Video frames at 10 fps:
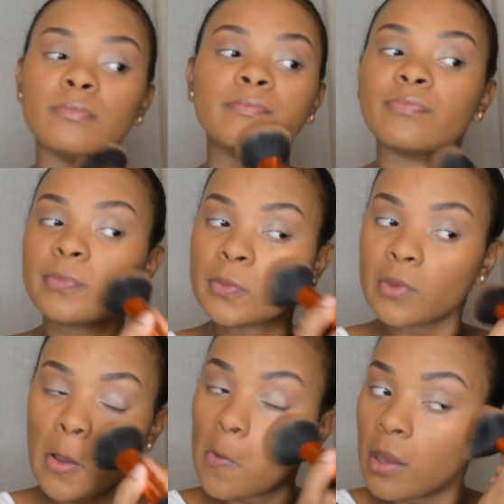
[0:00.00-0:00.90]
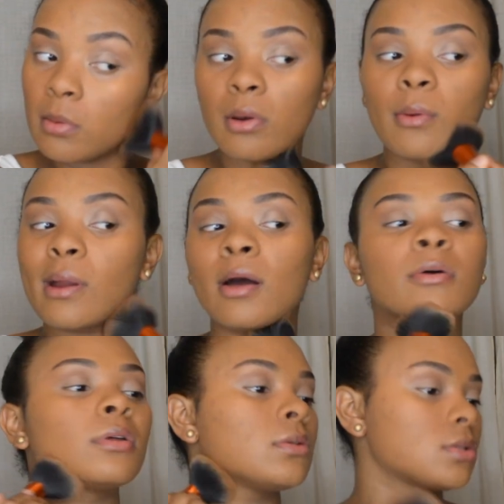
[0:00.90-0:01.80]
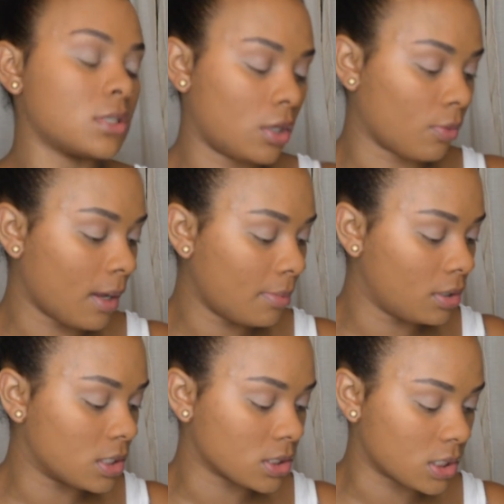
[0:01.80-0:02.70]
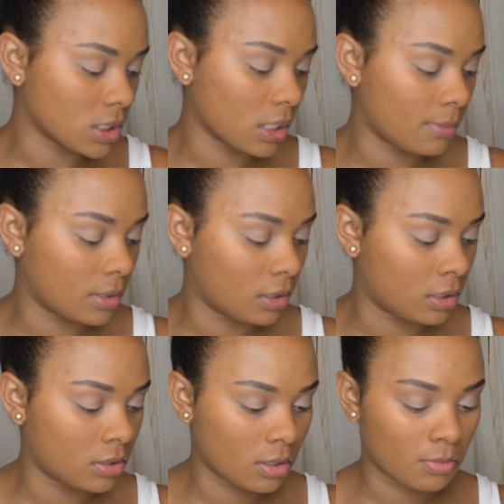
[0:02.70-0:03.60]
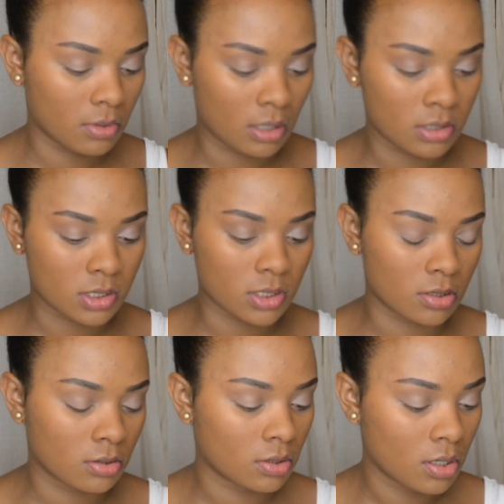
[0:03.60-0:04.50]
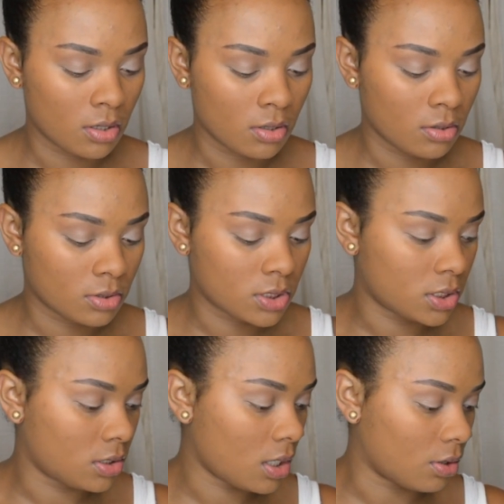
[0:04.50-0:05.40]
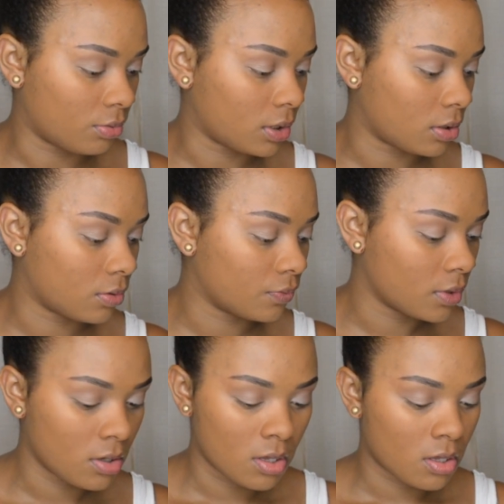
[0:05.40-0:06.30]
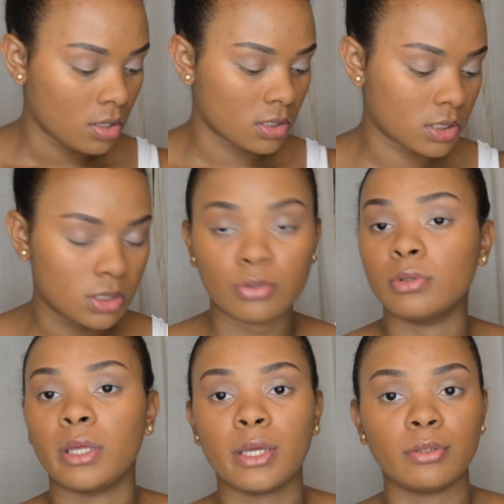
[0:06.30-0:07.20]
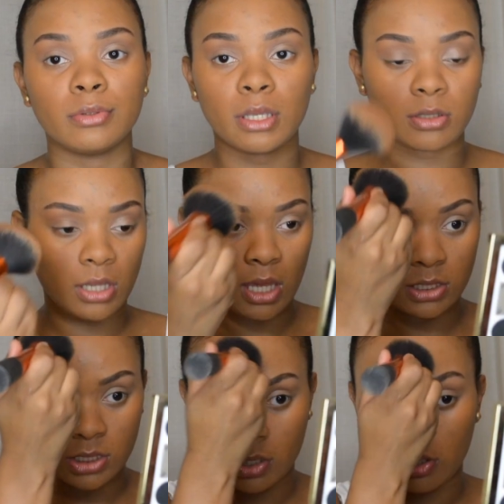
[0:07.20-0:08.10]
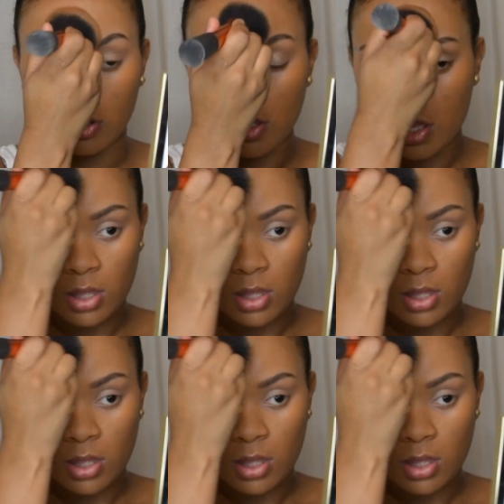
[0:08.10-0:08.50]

Hmm, maybe they were out in sea, or maybe this doesn't come in, in, NC. Shit, I don't know. It's too late. Can't tell you.